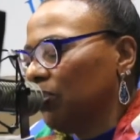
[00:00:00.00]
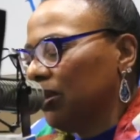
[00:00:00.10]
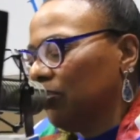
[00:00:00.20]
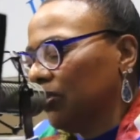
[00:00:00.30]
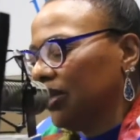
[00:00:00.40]

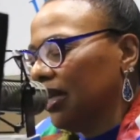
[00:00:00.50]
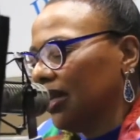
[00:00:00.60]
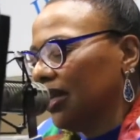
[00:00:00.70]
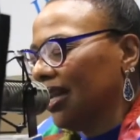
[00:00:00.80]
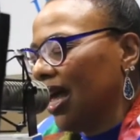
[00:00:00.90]
people that
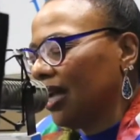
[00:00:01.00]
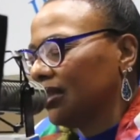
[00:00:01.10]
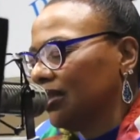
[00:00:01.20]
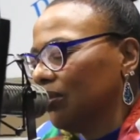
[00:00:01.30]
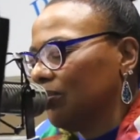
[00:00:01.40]
are
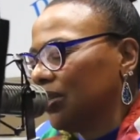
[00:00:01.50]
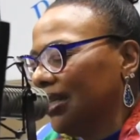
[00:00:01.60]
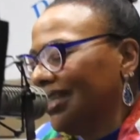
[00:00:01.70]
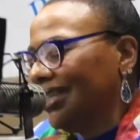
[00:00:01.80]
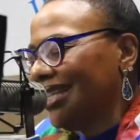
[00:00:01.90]
locked up
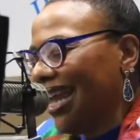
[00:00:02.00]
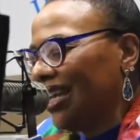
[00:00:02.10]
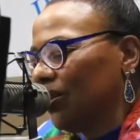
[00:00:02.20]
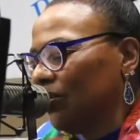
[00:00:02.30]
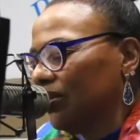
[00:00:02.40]
and
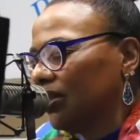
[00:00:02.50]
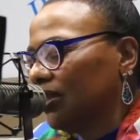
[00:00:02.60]
entangled